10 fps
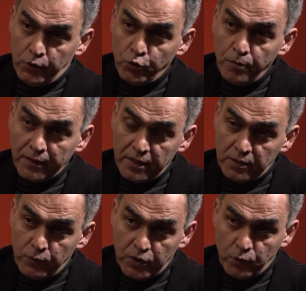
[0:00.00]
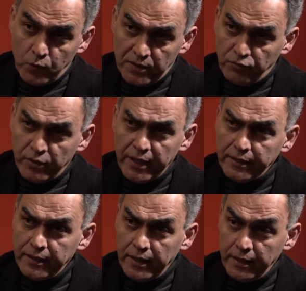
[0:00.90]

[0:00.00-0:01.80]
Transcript: two buttons, which is, was red